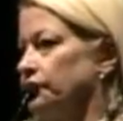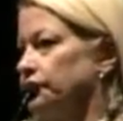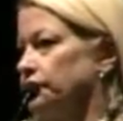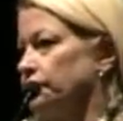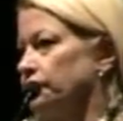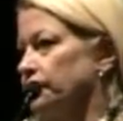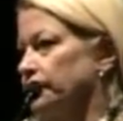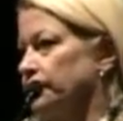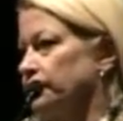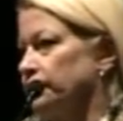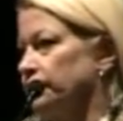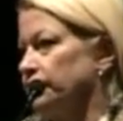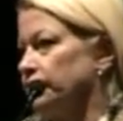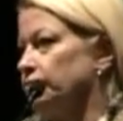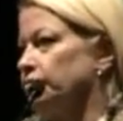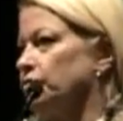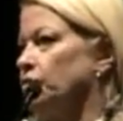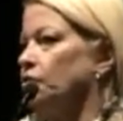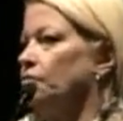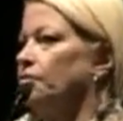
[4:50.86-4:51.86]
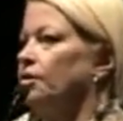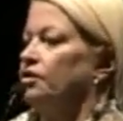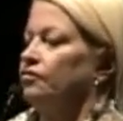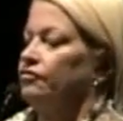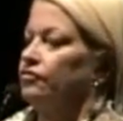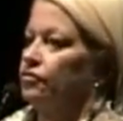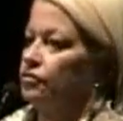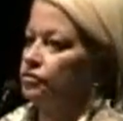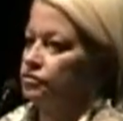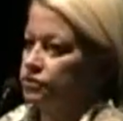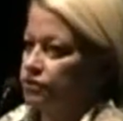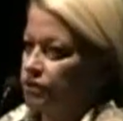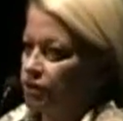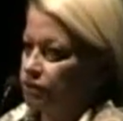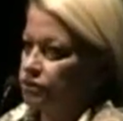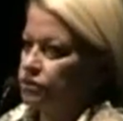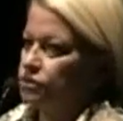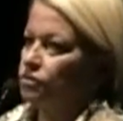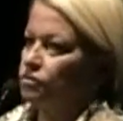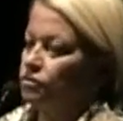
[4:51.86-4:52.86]
talking with the mobile phones
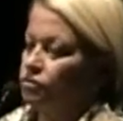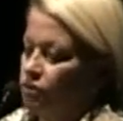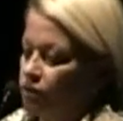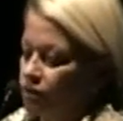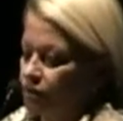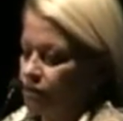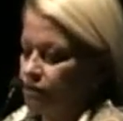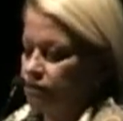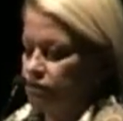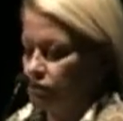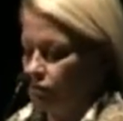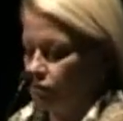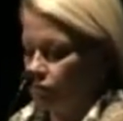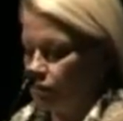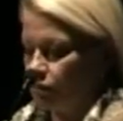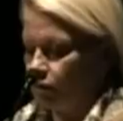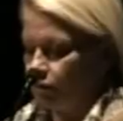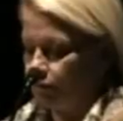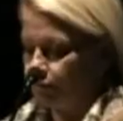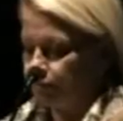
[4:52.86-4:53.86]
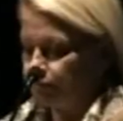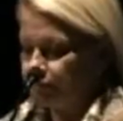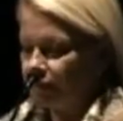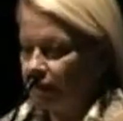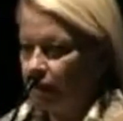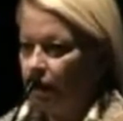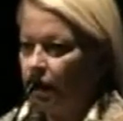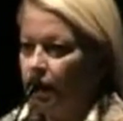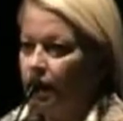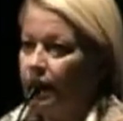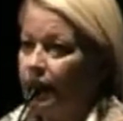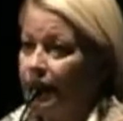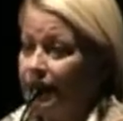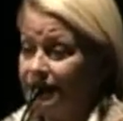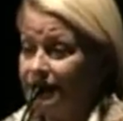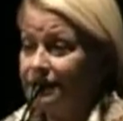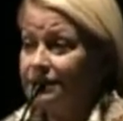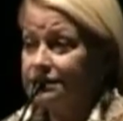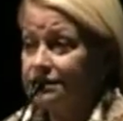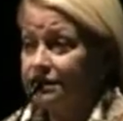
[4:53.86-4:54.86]
and so on and so on.
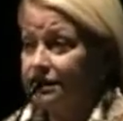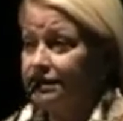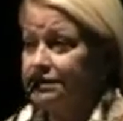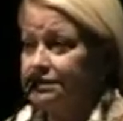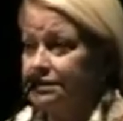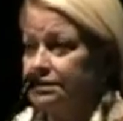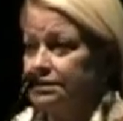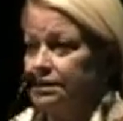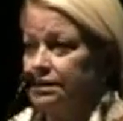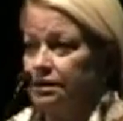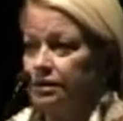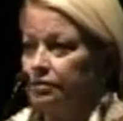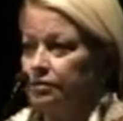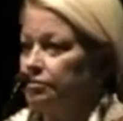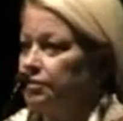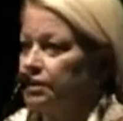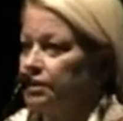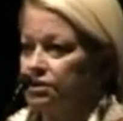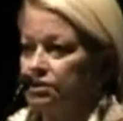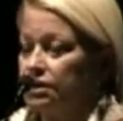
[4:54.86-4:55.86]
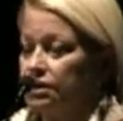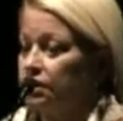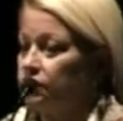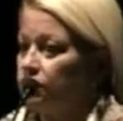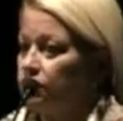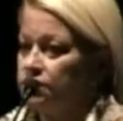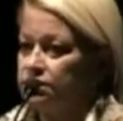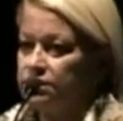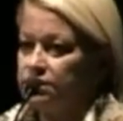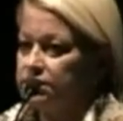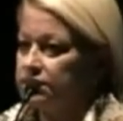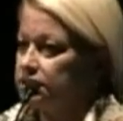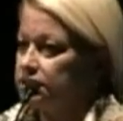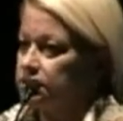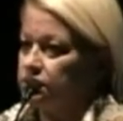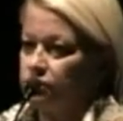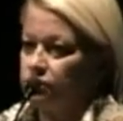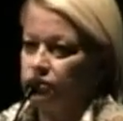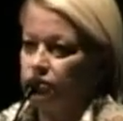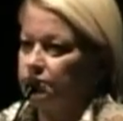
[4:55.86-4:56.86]
And that is necessary, because otherwise this is
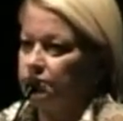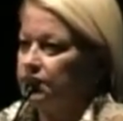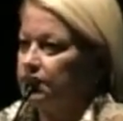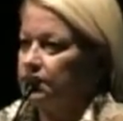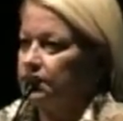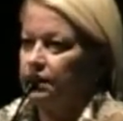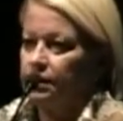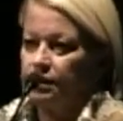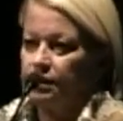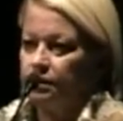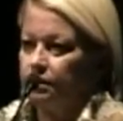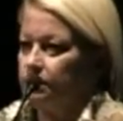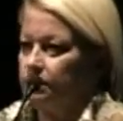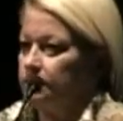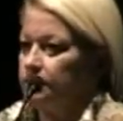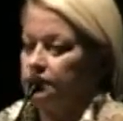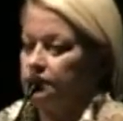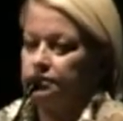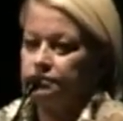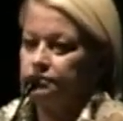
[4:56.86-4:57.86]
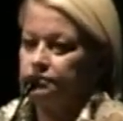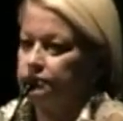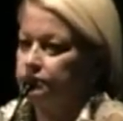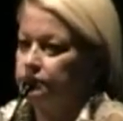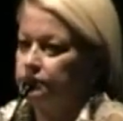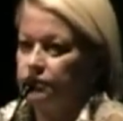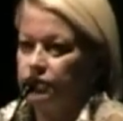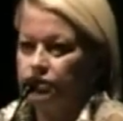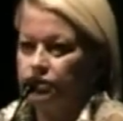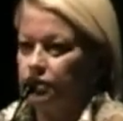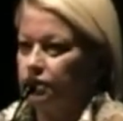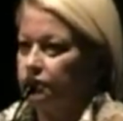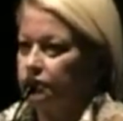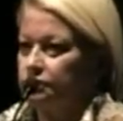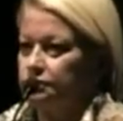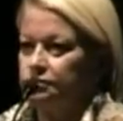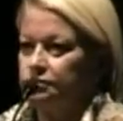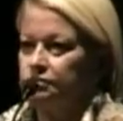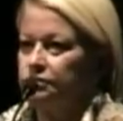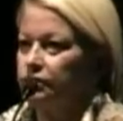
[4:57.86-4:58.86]
going to be like a,
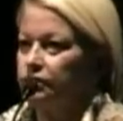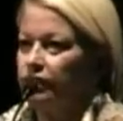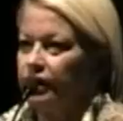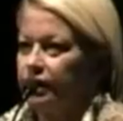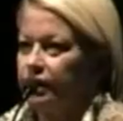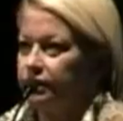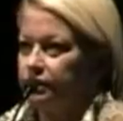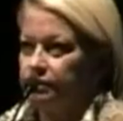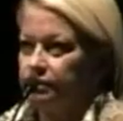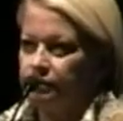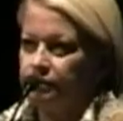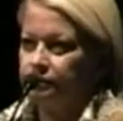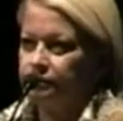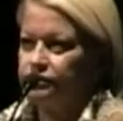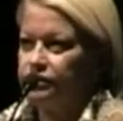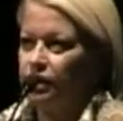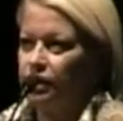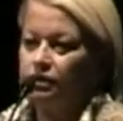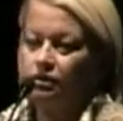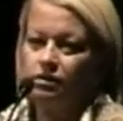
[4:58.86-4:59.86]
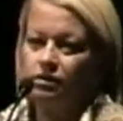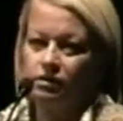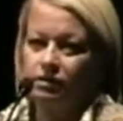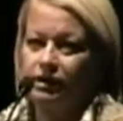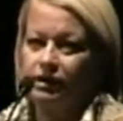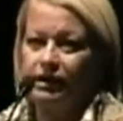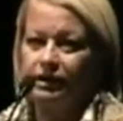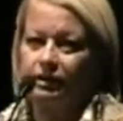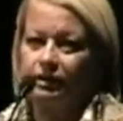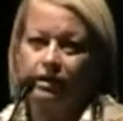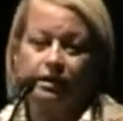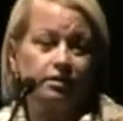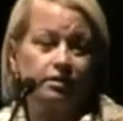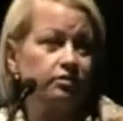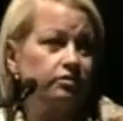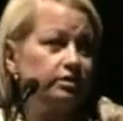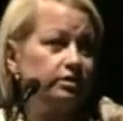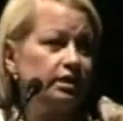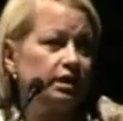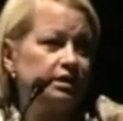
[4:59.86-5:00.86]
great jungle again,
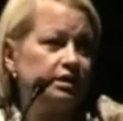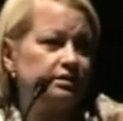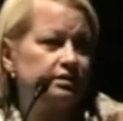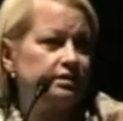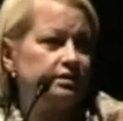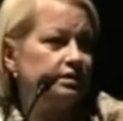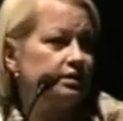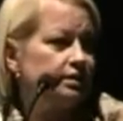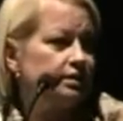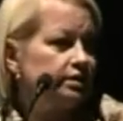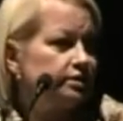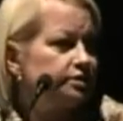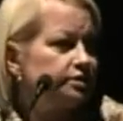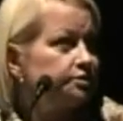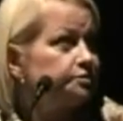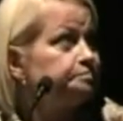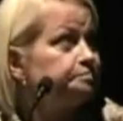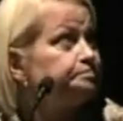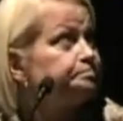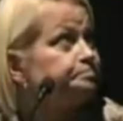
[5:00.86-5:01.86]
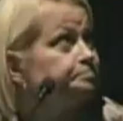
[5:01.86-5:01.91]
like on the IT years.